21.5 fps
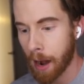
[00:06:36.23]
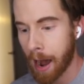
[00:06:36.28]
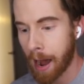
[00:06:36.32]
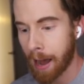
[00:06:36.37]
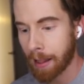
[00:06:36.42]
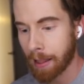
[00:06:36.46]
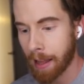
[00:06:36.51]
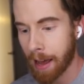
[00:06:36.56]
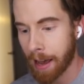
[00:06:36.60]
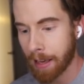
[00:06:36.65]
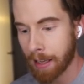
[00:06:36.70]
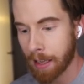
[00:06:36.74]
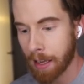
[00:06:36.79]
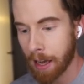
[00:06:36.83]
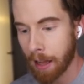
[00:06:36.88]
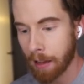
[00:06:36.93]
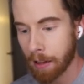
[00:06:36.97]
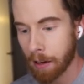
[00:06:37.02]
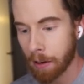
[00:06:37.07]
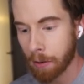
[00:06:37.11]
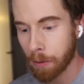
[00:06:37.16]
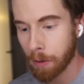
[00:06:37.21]
I like
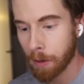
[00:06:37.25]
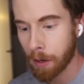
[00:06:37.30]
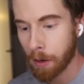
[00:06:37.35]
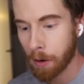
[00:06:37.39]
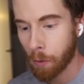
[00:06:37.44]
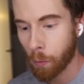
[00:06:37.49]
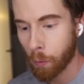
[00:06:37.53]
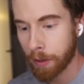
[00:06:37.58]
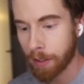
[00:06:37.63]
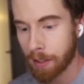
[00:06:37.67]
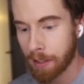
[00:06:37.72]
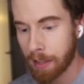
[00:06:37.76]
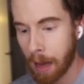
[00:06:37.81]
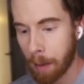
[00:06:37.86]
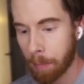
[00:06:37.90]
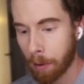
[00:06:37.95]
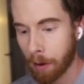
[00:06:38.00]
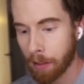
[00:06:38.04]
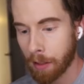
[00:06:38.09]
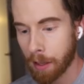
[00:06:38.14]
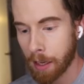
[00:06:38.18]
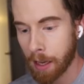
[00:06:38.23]
yellow. We step
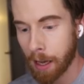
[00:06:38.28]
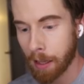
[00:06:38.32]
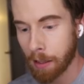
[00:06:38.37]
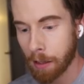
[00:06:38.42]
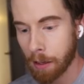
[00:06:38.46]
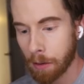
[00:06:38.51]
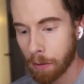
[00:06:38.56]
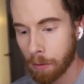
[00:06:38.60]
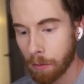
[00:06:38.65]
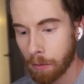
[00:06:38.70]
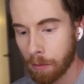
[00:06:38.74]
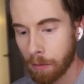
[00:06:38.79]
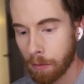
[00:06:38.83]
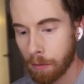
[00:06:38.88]
on the yellow.